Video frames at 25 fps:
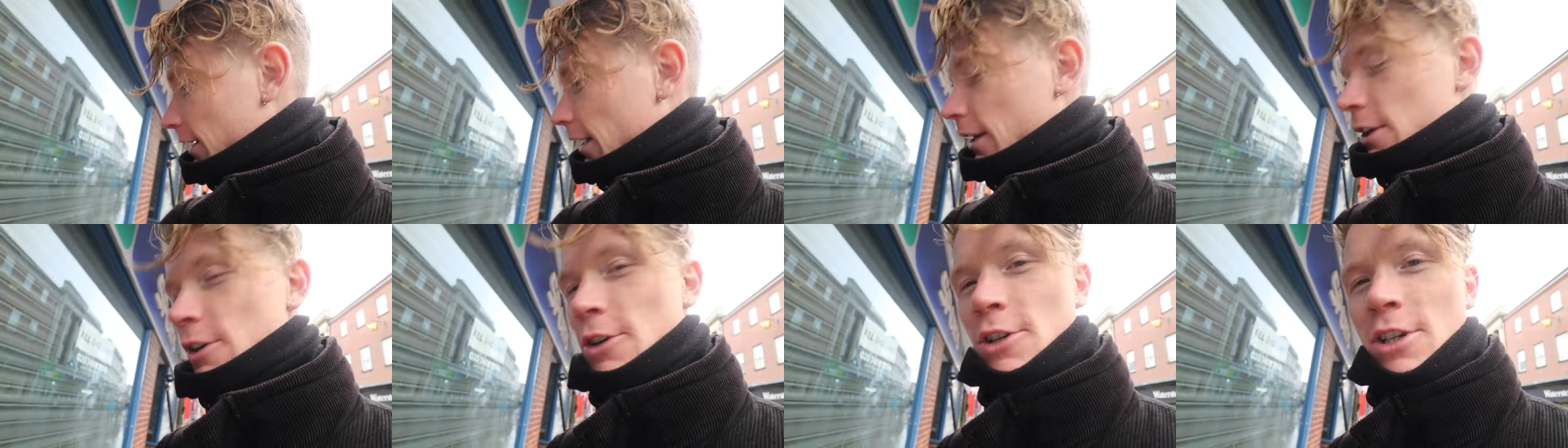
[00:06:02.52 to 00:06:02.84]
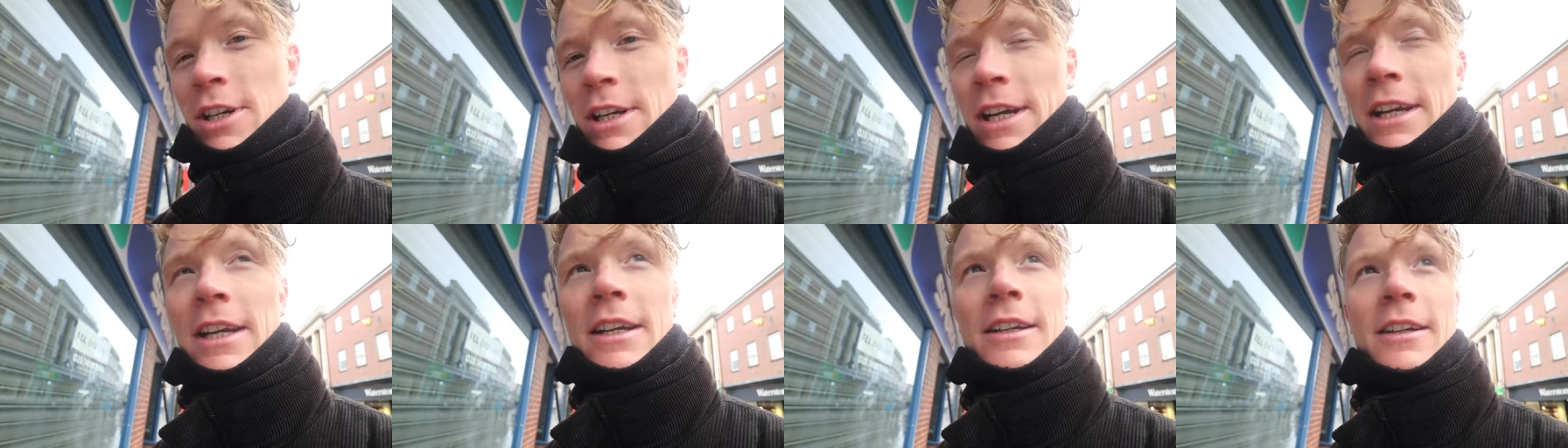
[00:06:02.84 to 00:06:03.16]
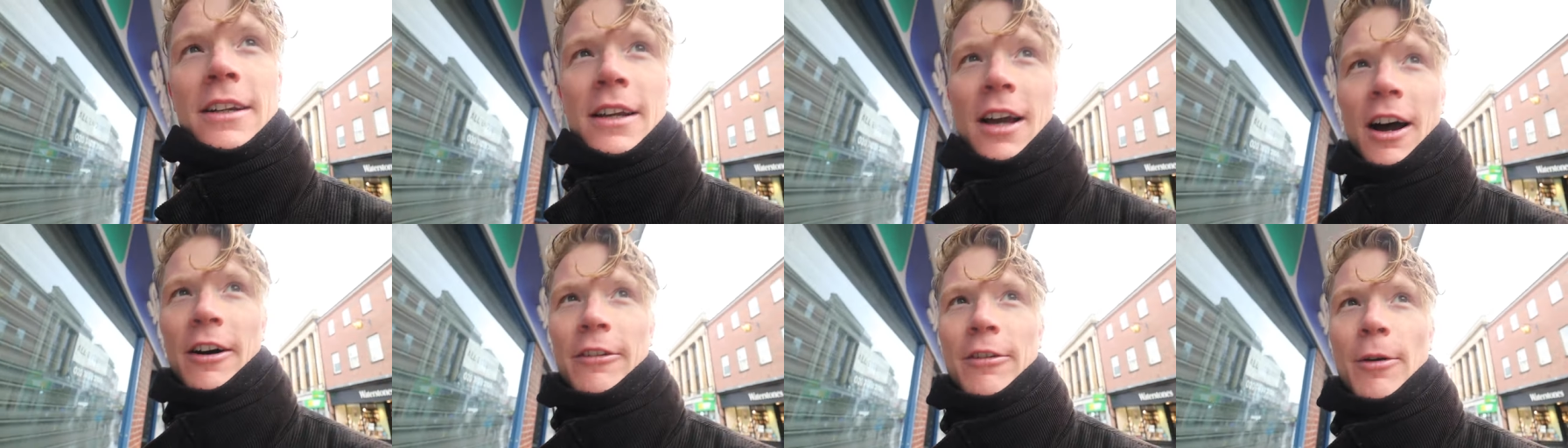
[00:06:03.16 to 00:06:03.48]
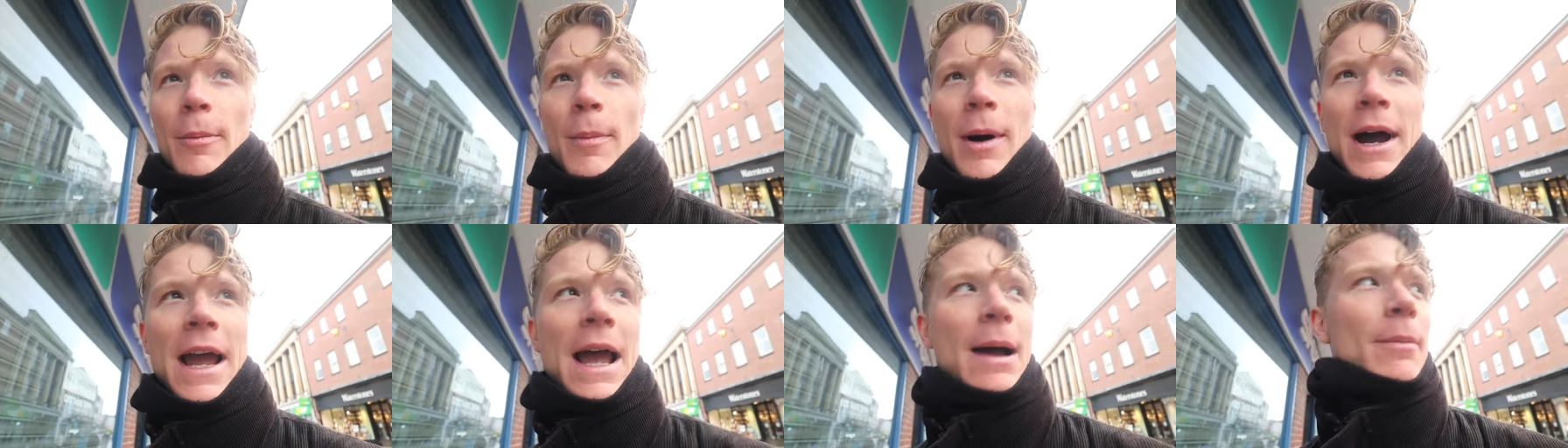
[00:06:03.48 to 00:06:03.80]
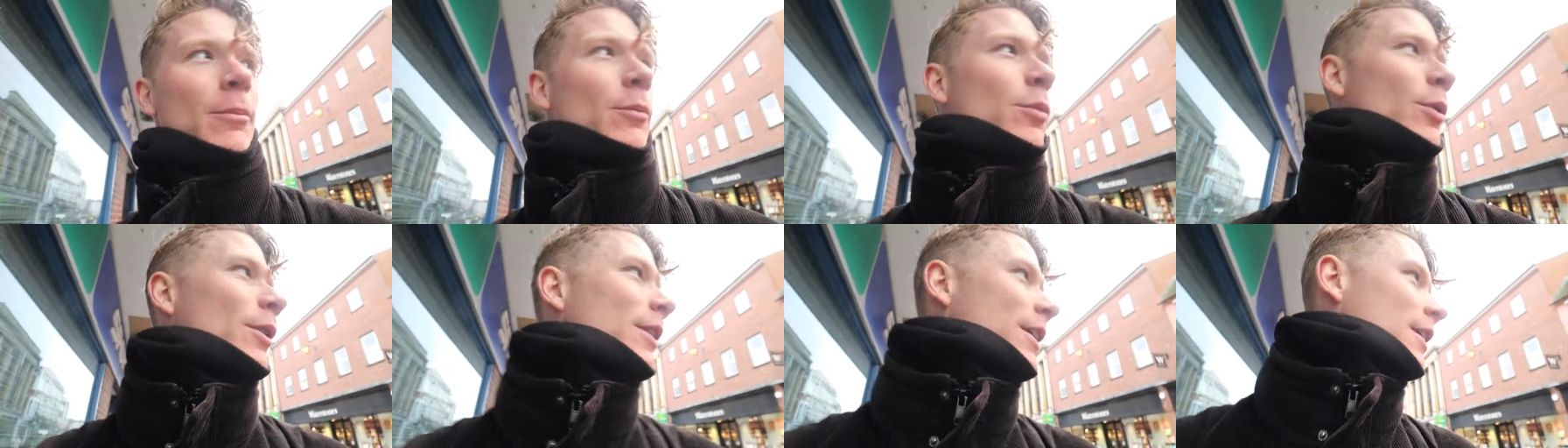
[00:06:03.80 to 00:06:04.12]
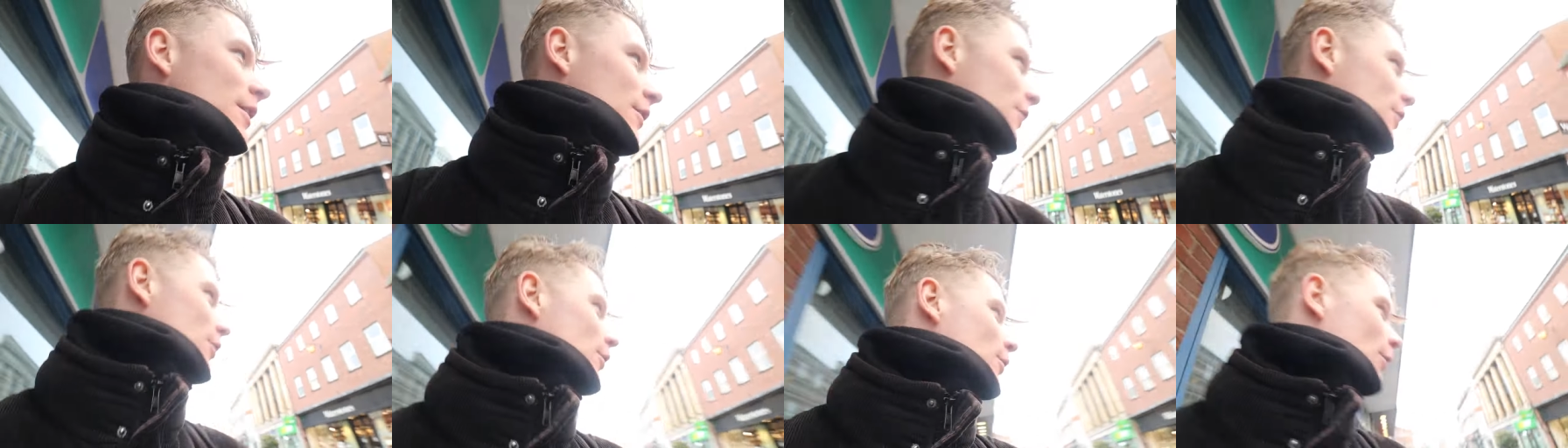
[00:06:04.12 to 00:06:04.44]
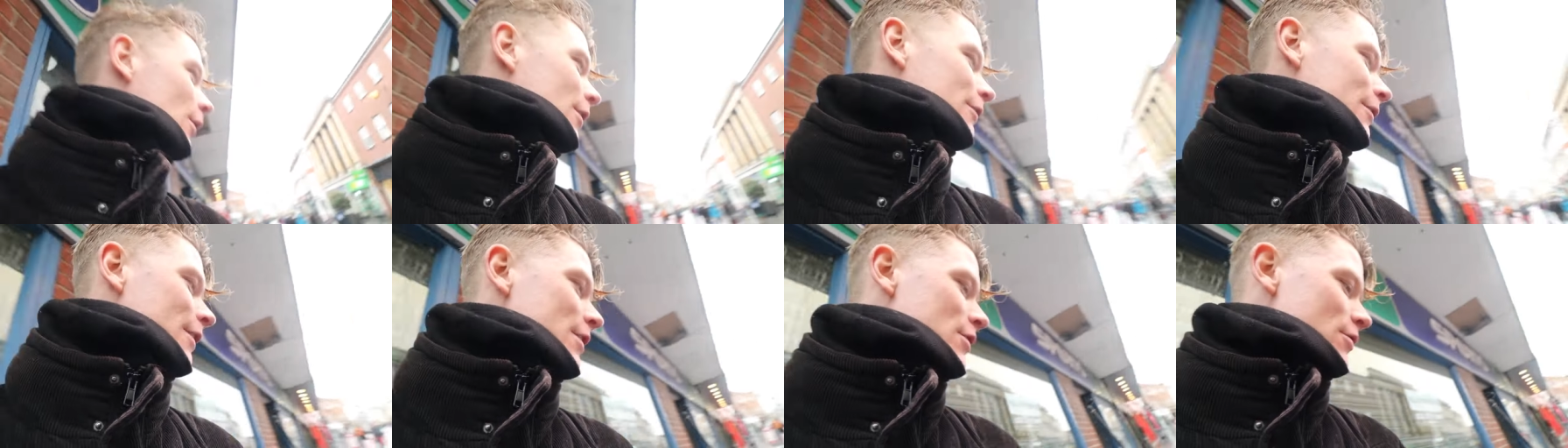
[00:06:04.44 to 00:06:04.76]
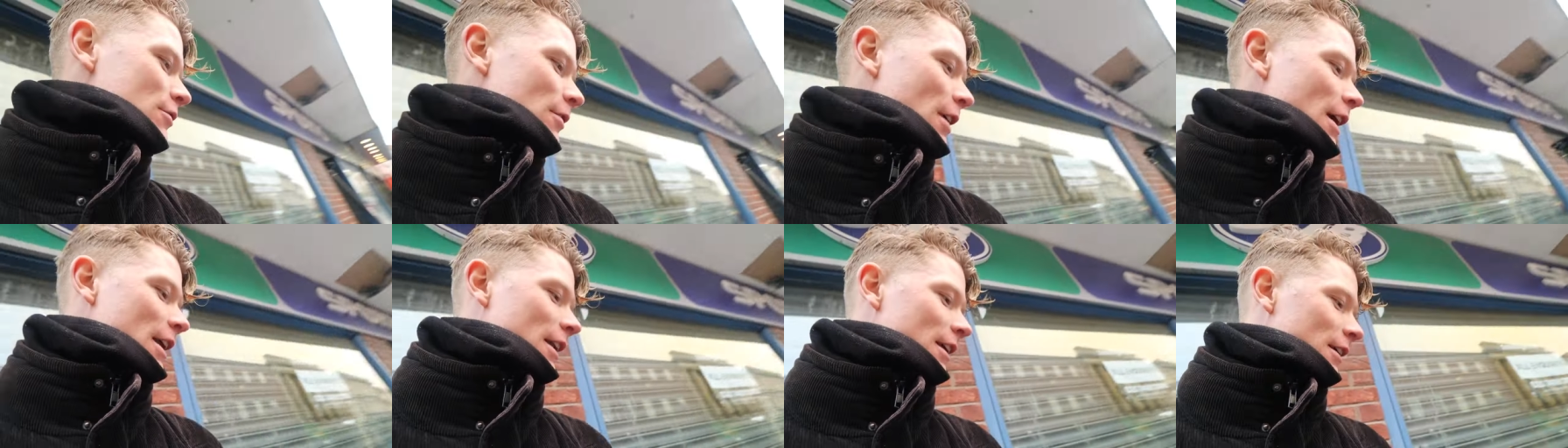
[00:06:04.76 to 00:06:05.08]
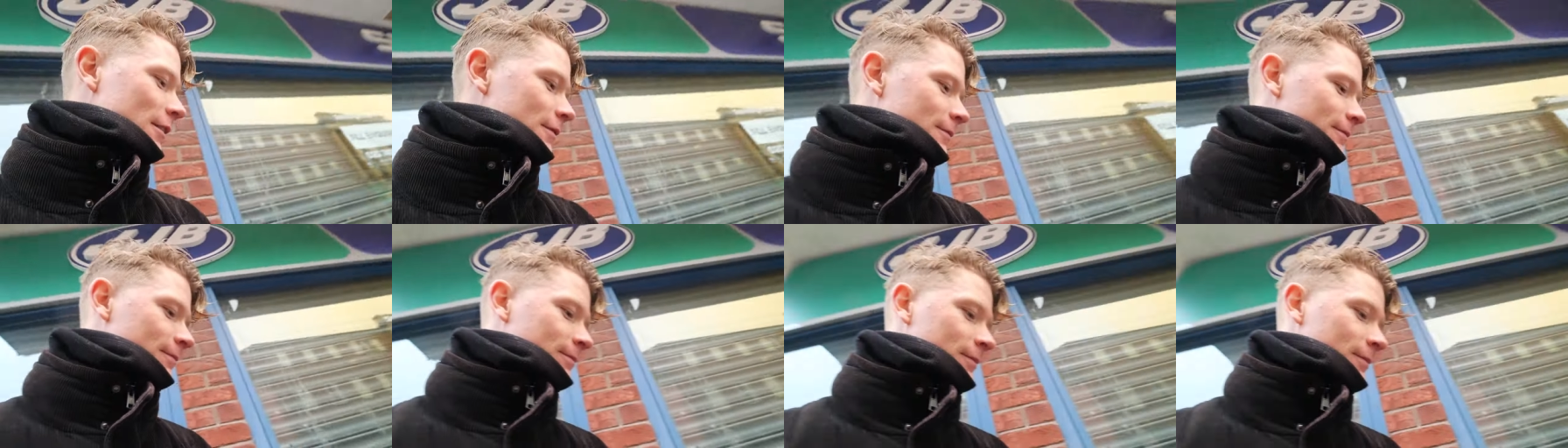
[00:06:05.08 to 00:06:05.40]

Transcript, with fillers: I usually cover my amp with it too if it's raining.